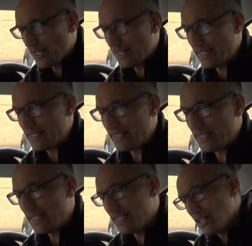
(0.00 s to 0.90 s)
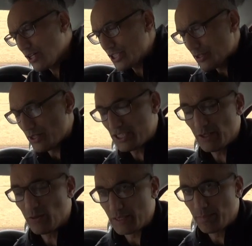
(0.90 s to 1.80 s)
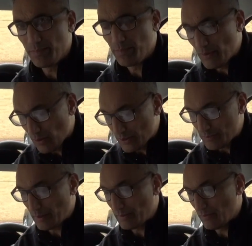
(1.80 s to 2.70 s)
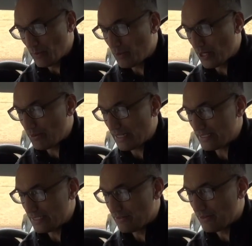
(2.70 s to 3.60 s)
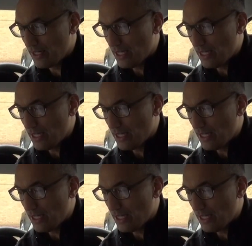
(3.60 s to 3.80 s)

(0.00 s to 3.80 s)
And then I should always be a bit more proactive.